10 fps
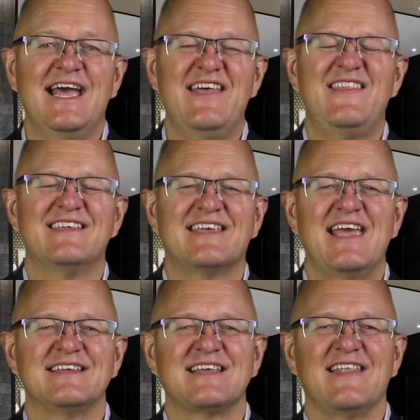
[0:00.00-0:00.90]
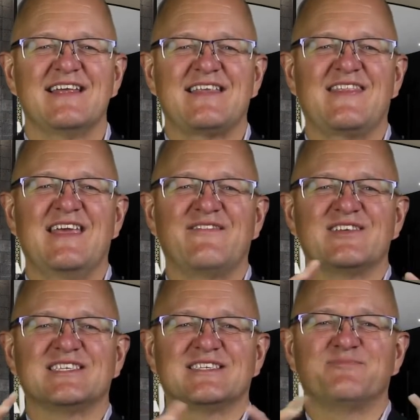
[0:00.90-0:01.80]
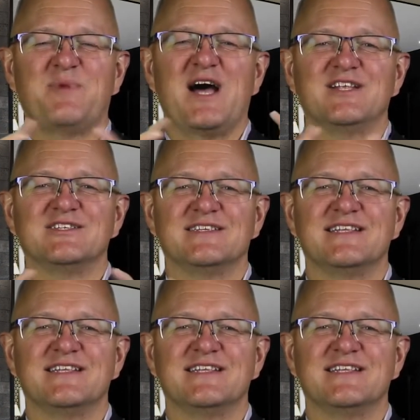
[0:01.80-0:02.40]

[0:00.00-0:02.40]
In this case, I like to think of a sponge